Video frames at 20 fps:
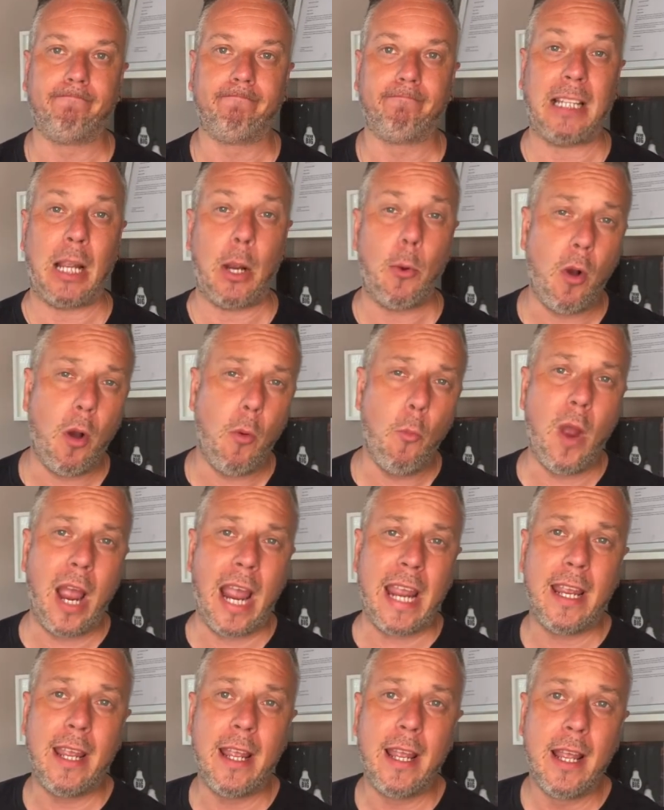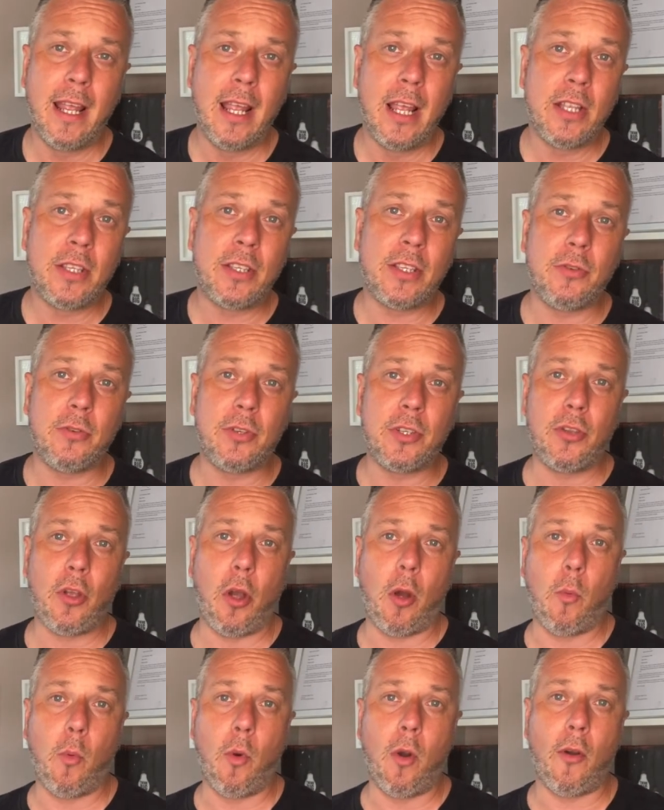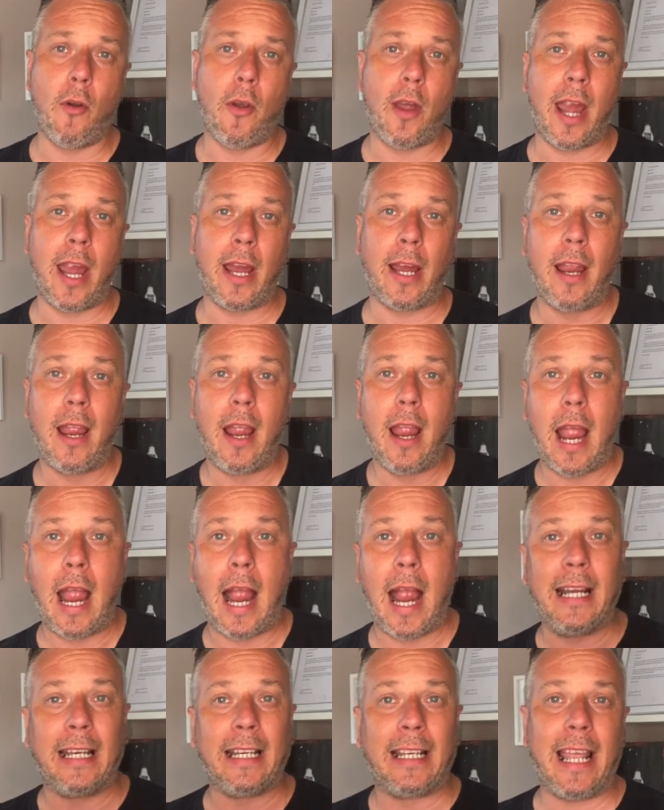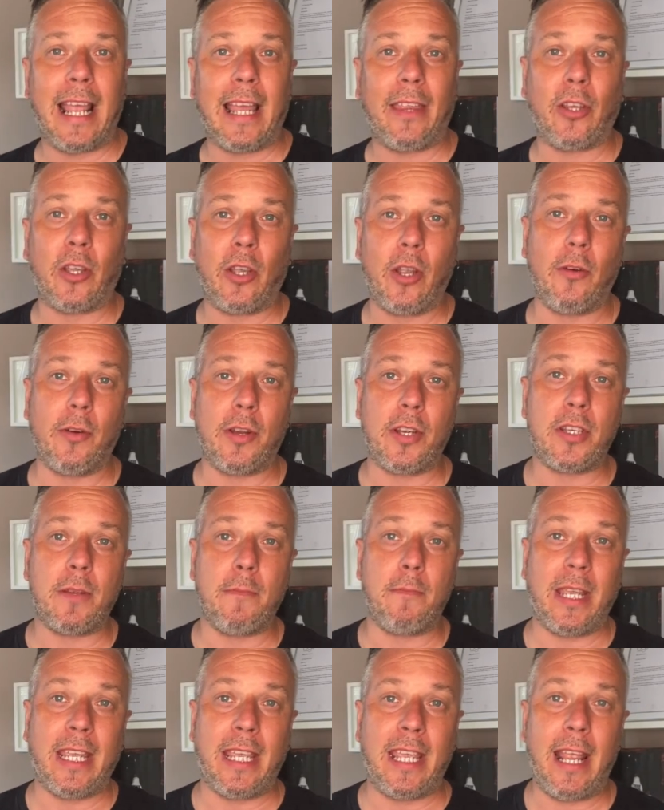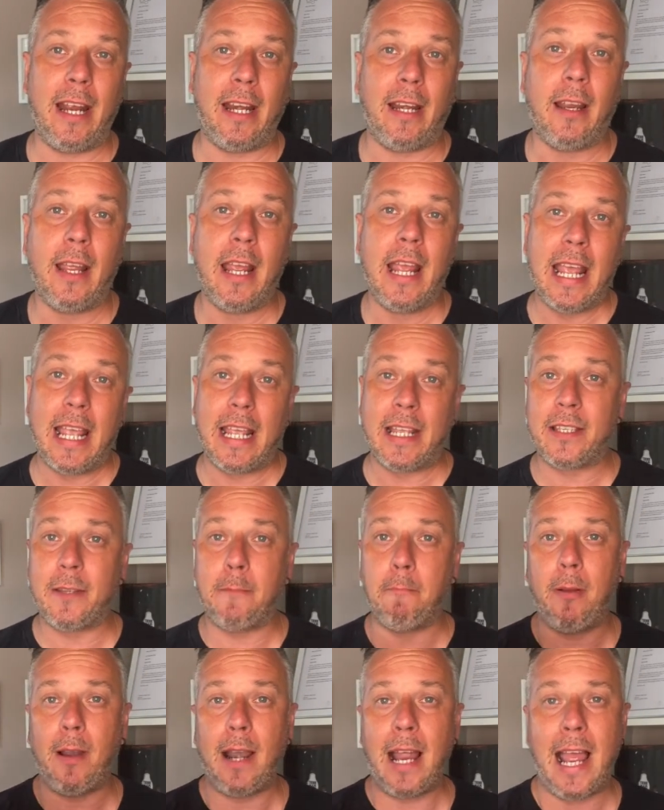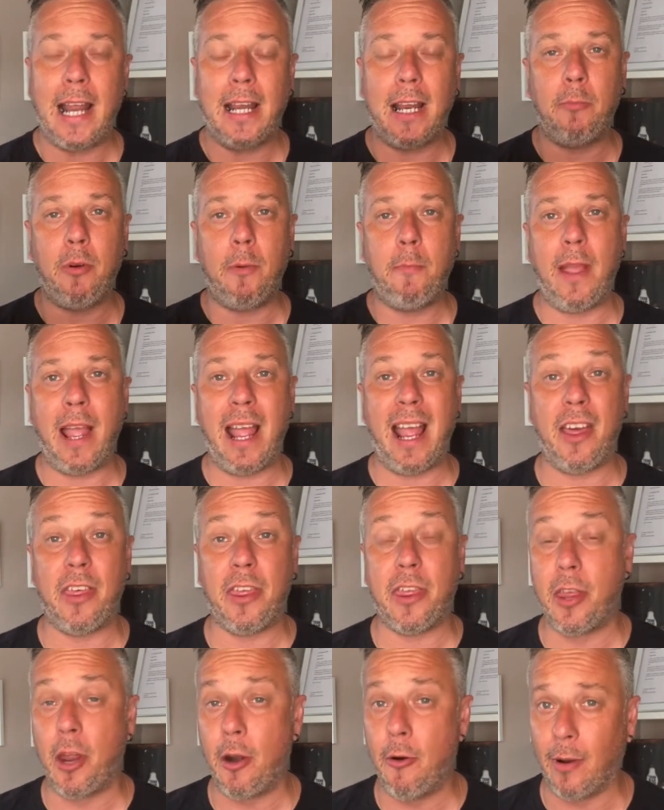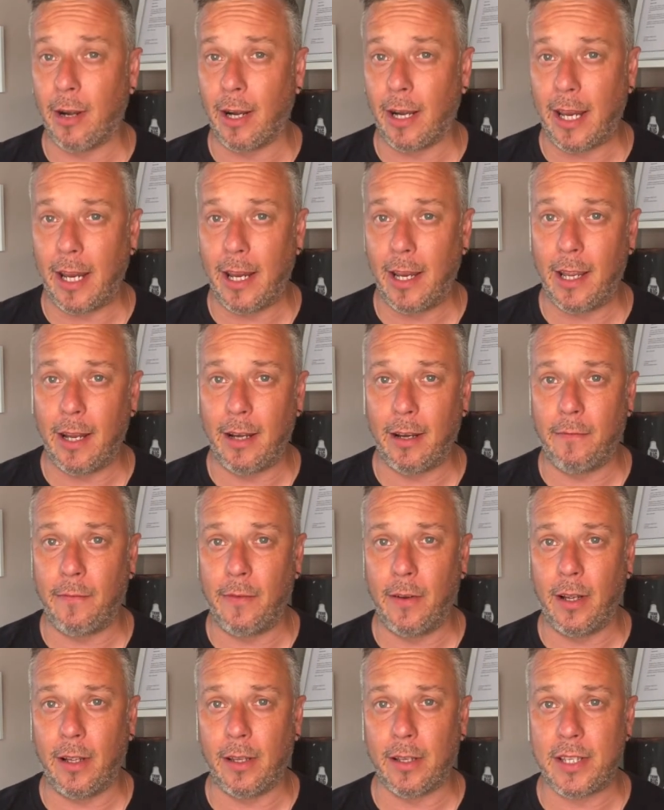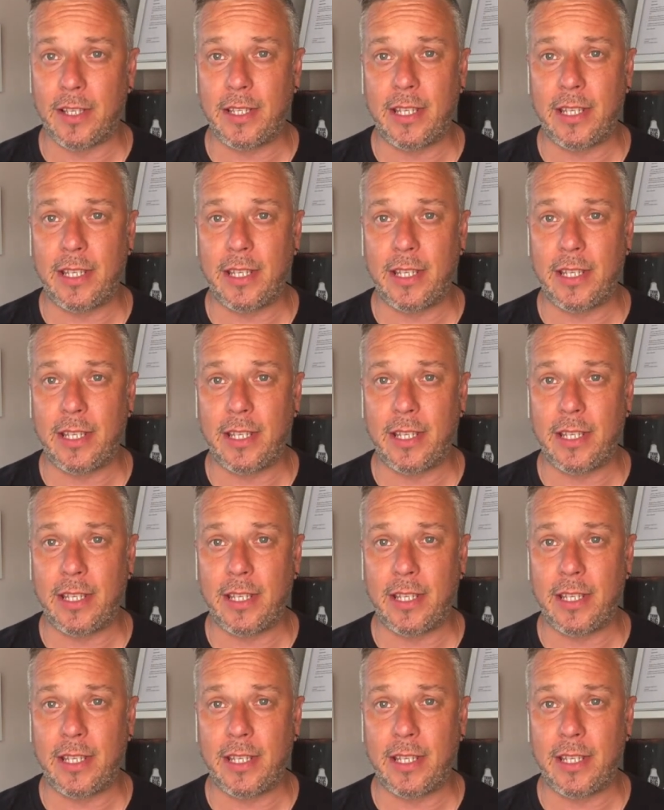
Now, one way to stop worrying and get the courage to begin is to plan and prepare thoroughly in advance.